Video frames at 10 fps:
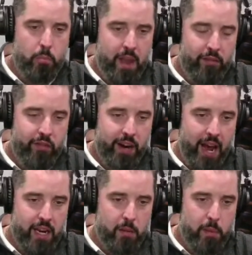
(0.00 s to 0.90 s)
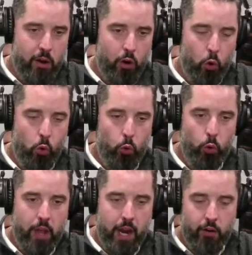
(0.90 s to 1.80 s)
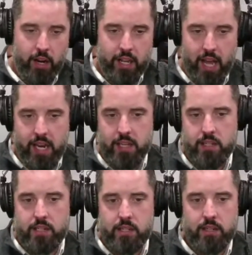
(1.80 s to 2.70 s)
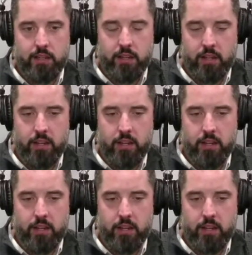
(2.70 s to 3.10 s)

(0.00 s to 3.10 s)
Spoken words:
you may have forgotten about old Heraclitus.